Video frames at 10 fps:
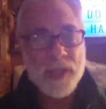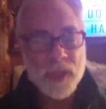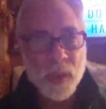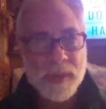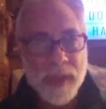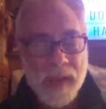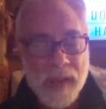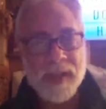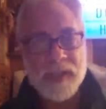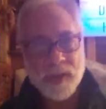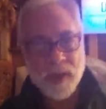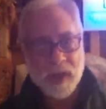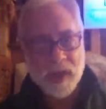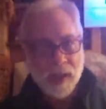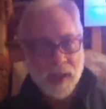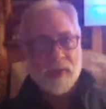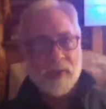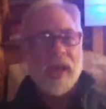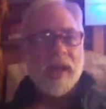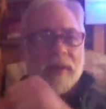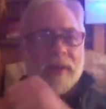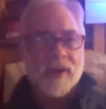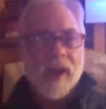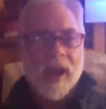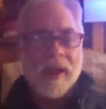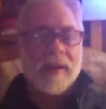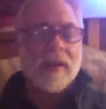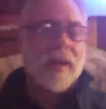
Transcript: sure that if I took clothes out of the dryer,